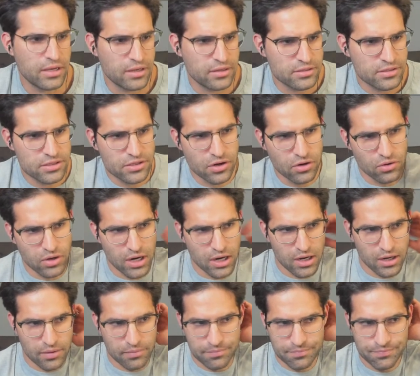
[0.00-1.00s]
Yeah. So,
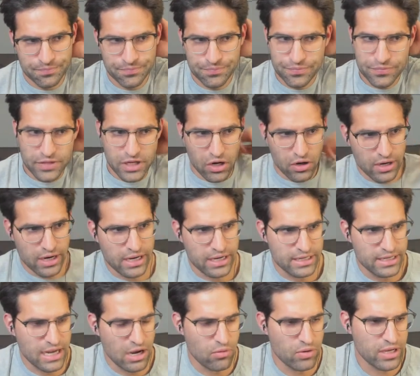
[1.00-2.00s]
all
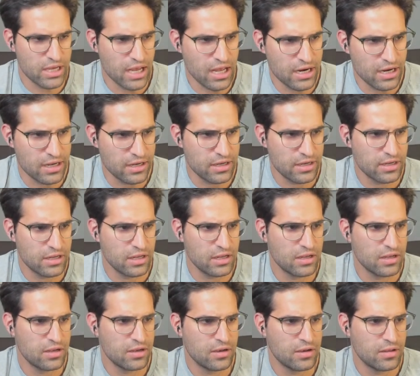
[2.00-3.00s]
right. Now we got it.
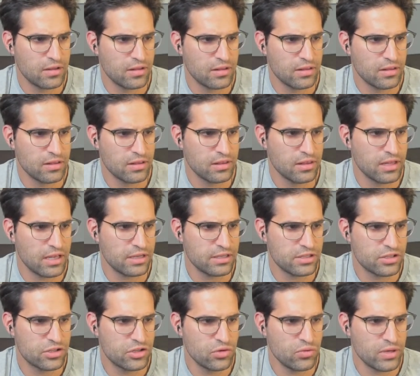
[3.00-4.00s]

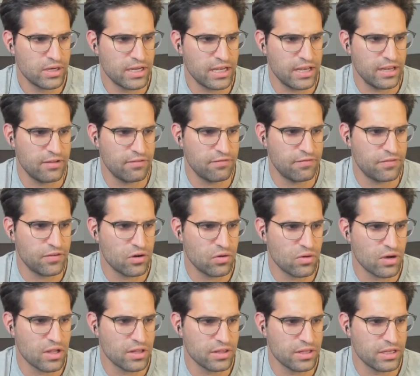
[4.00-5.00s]
Let's do an
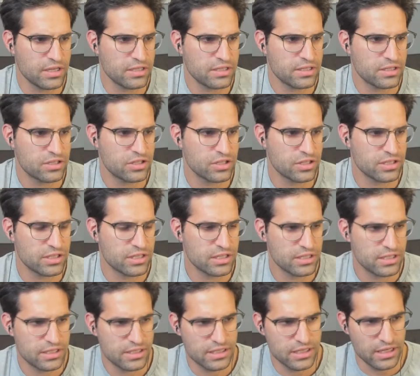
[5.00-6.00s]
info on this
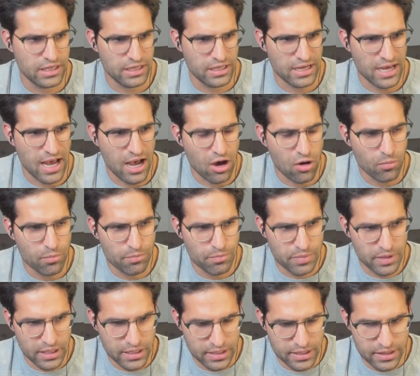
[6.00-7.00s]
just to see how
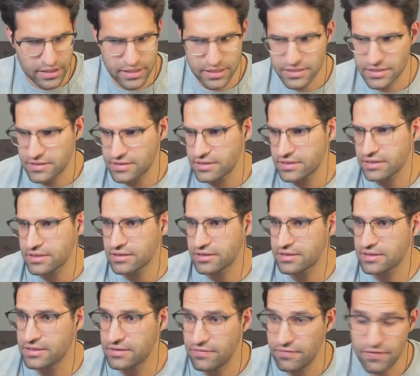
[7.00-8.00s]
big this
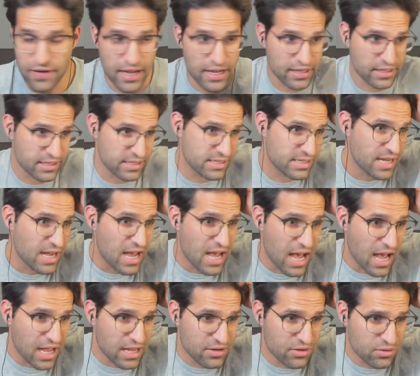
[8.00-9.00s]
file is.
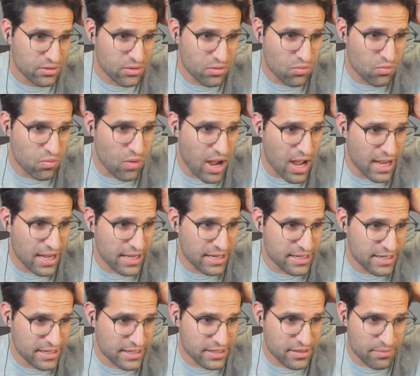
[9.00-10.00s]
I don't know why
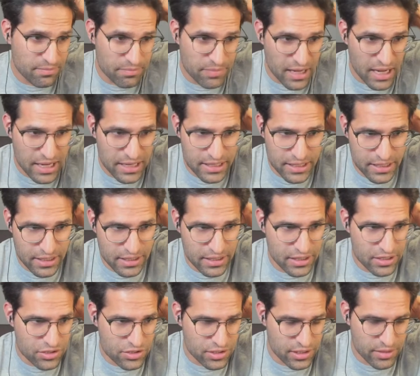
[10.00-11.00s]
I didn't combine it
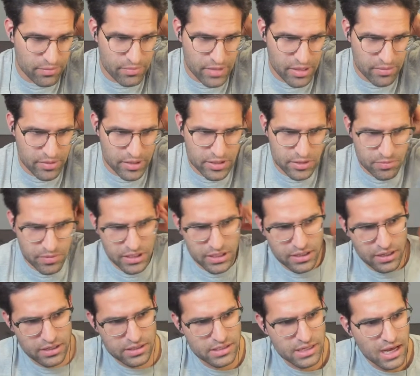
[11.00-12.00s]
initially. Maybe it's
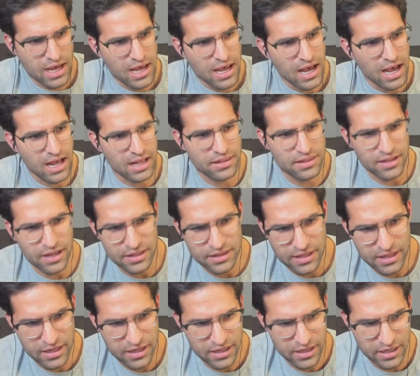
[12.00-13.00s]
because I
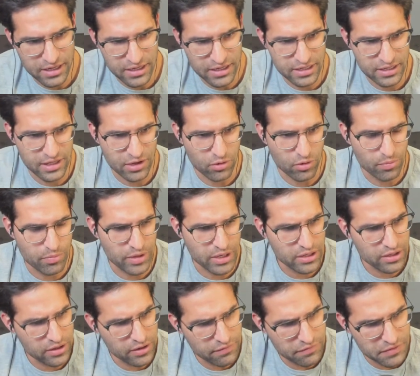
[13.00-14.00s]
thought that they were
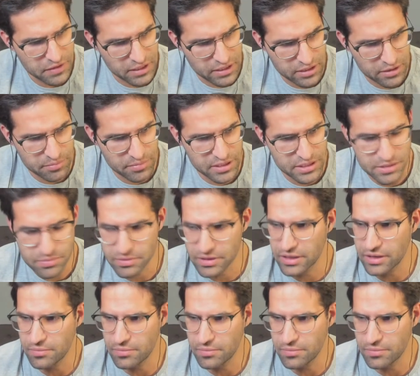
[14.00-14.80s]
big enough they need to be